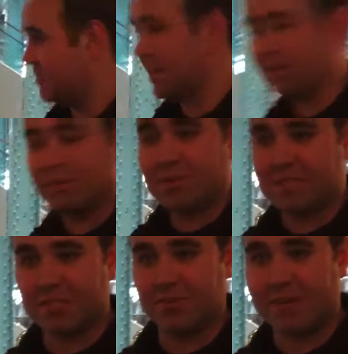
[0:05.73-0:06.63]
you might have noticed
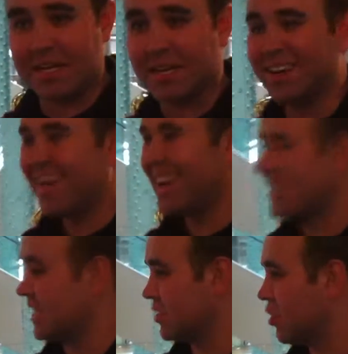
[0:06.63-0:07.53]
this already, it
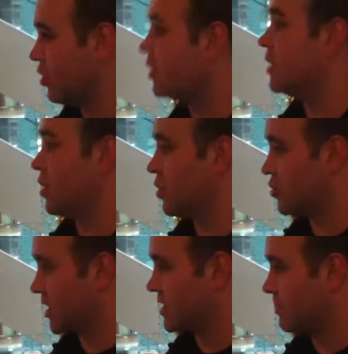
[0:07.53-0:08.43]
takes longer than other
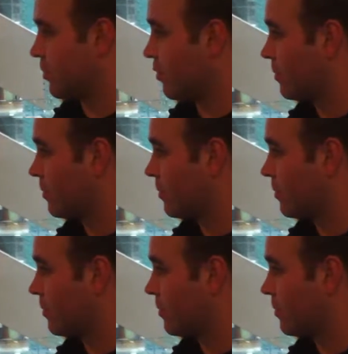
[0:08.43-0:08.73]
drinks to pour.